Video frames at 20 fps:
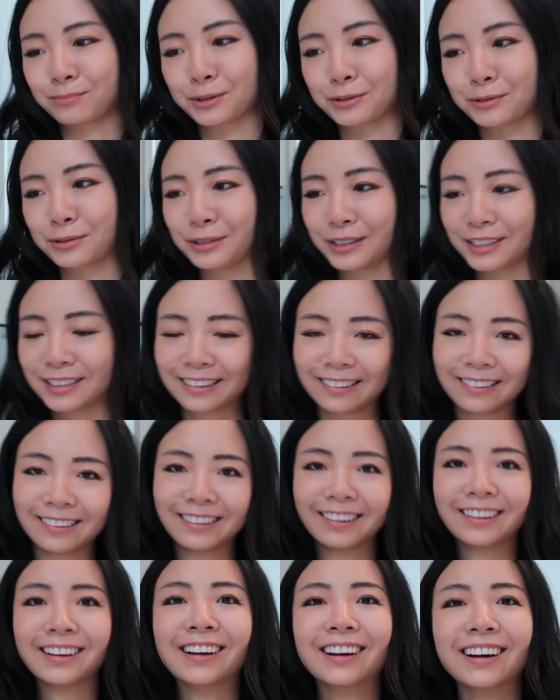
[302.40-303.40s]
booze.
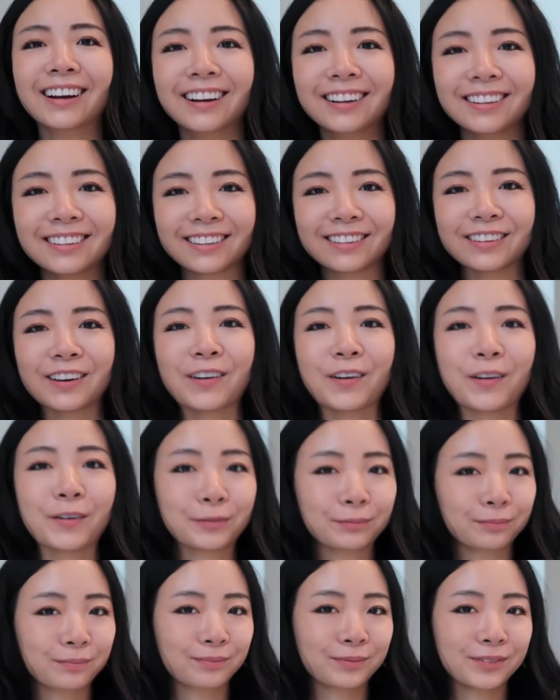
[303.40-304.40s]

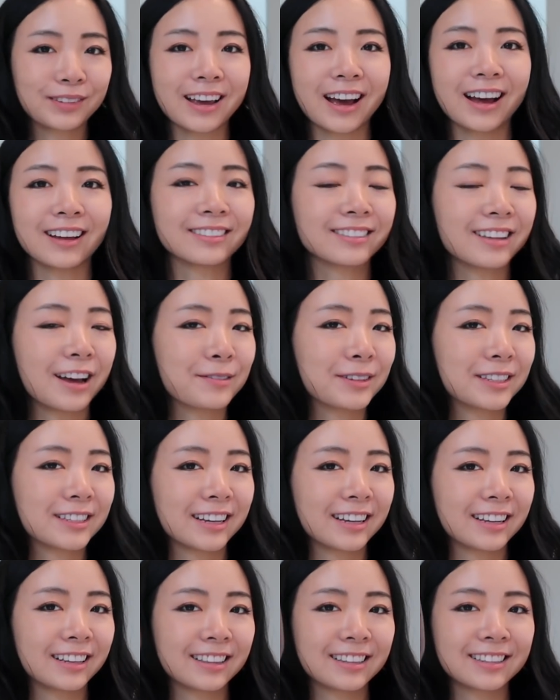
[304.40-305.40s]
So yeah, I would
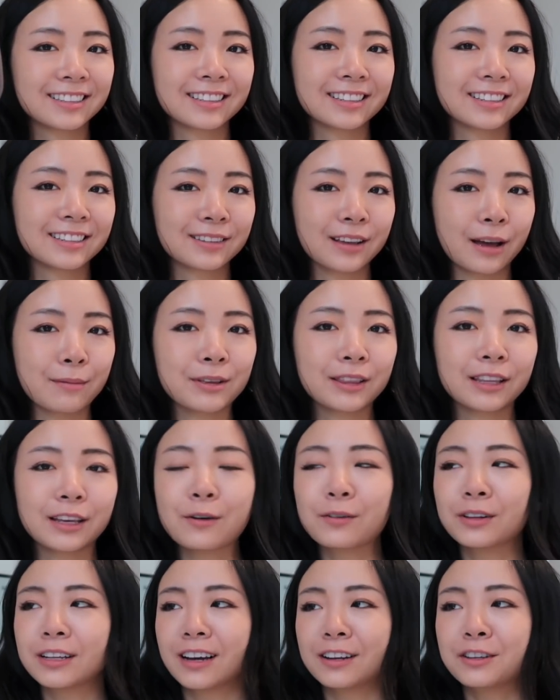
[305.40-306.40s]
say this is, I mean,
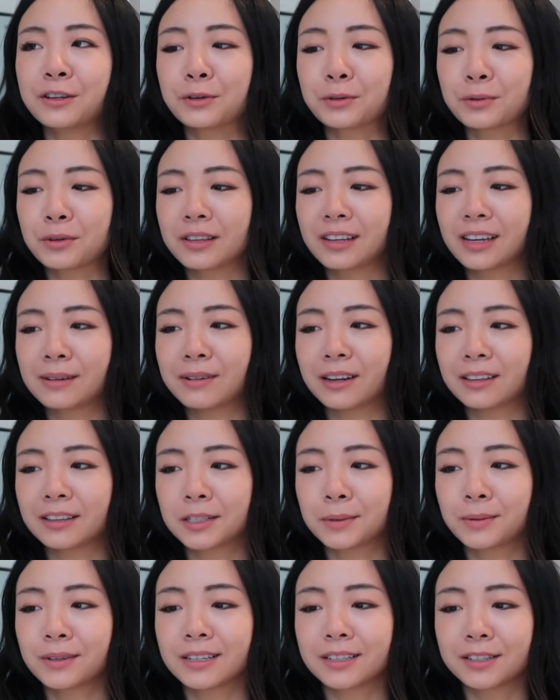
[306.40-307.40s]
the only unusual thing about
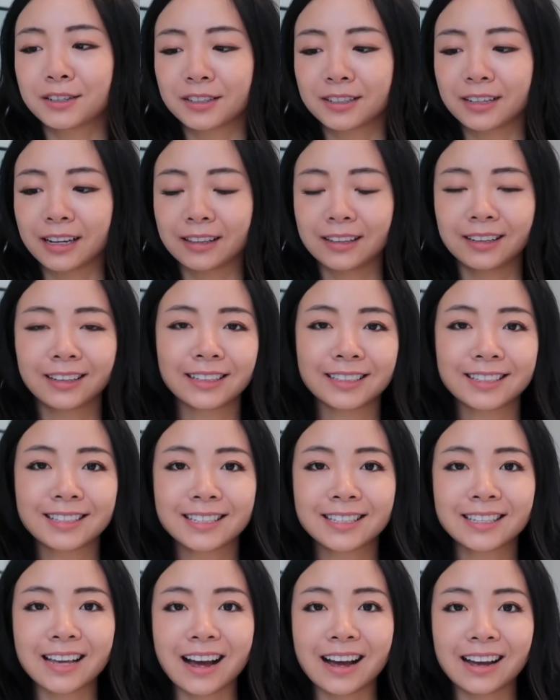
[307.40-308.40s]
this one is just, I think
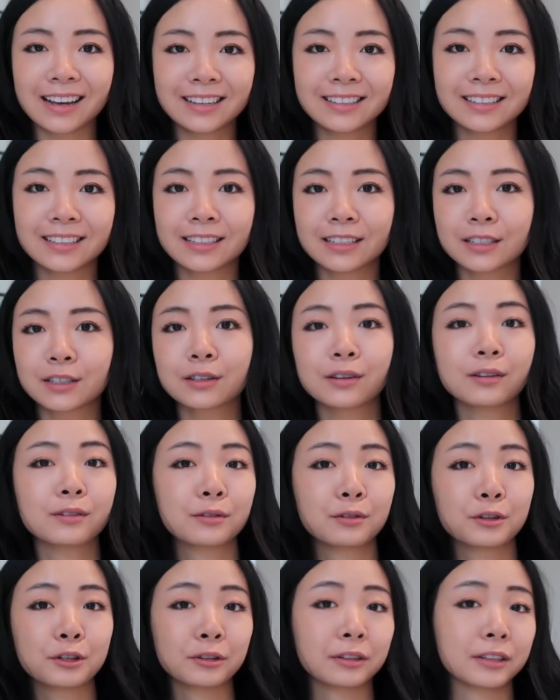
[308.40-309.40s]
its size. It is
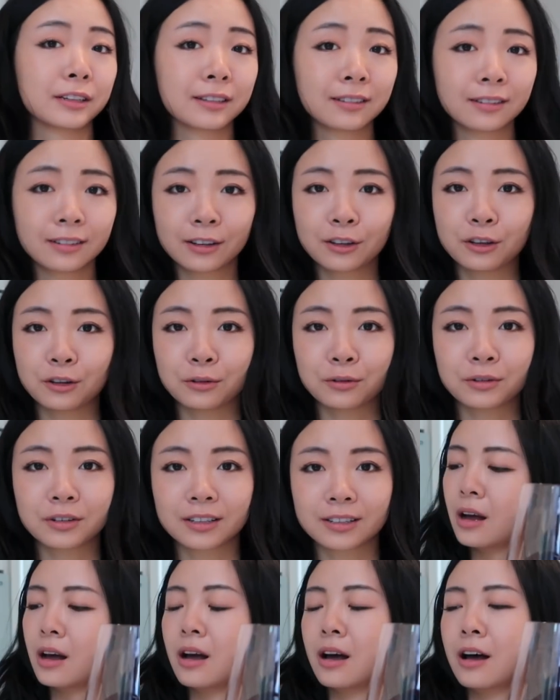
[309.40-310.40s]
truly
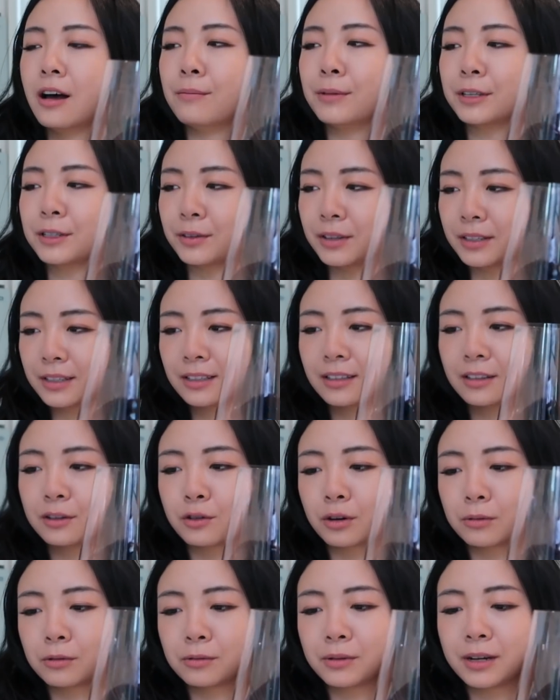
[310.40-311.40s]
huge. But so this is a
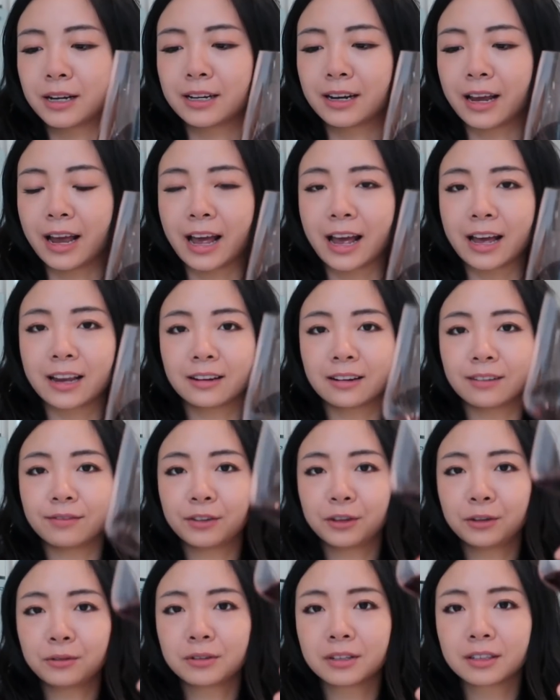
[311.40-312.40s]
normal one, and
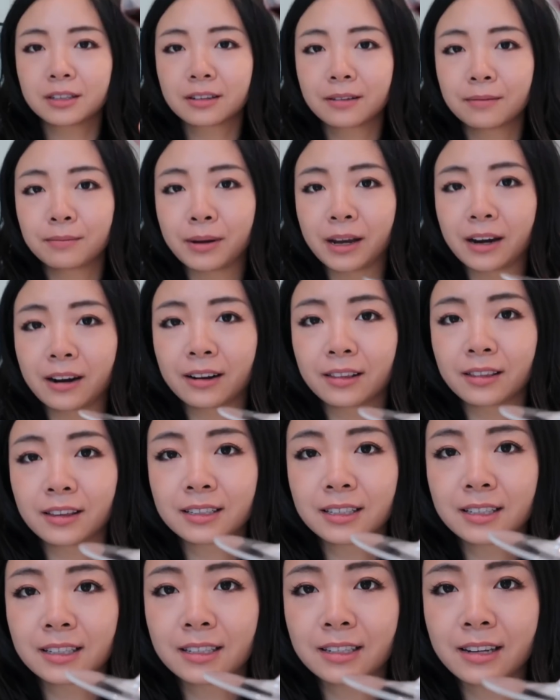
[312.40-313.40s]
if you just compare
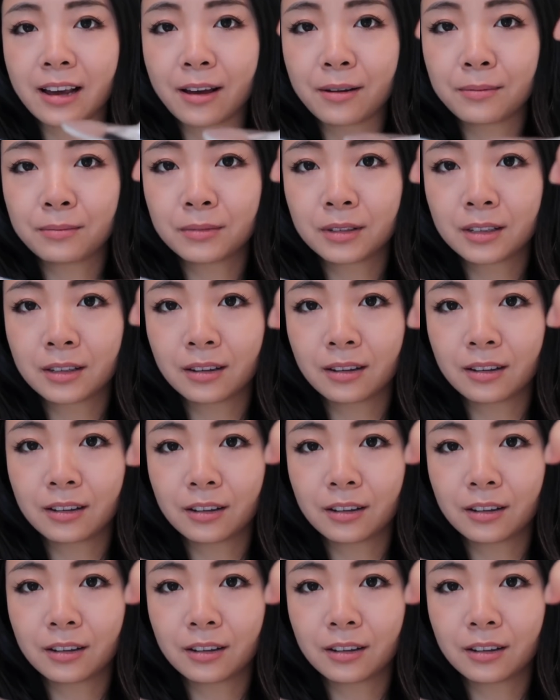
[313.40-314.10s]
the stems,